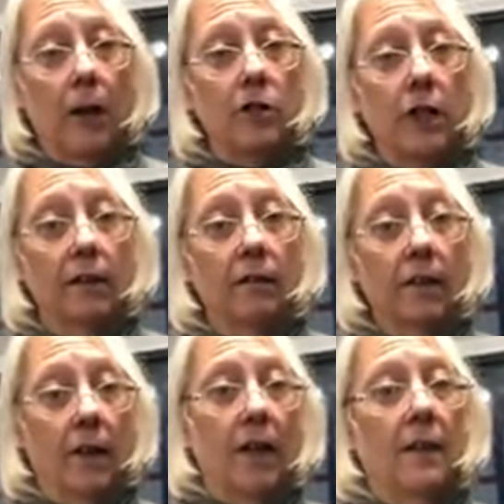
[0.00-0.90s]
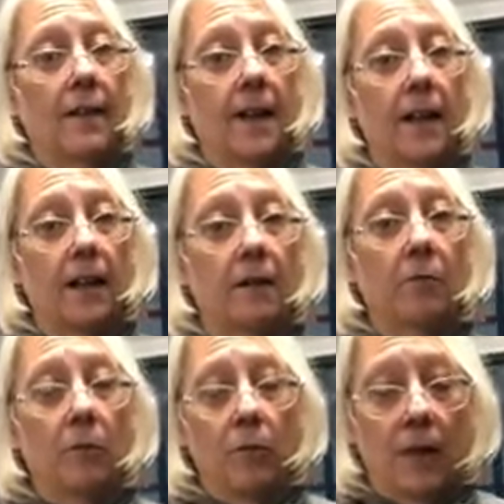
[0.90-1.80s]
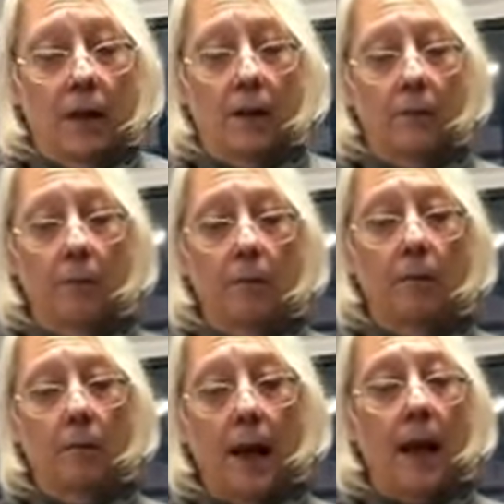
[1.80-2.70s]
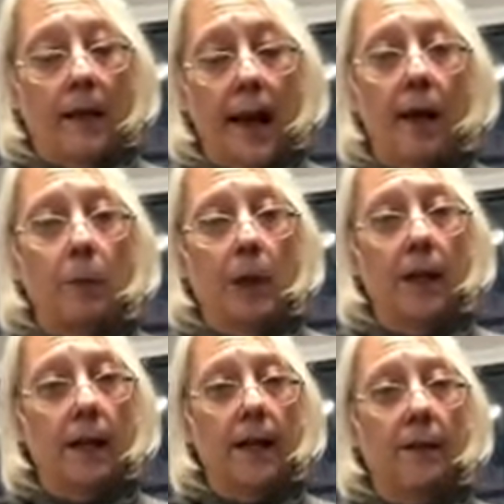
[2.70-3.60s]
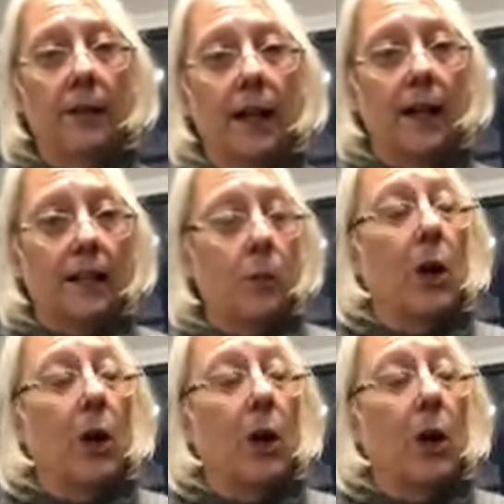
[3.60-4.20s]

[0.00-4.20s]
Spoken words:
coaching, the accountability and everything else, the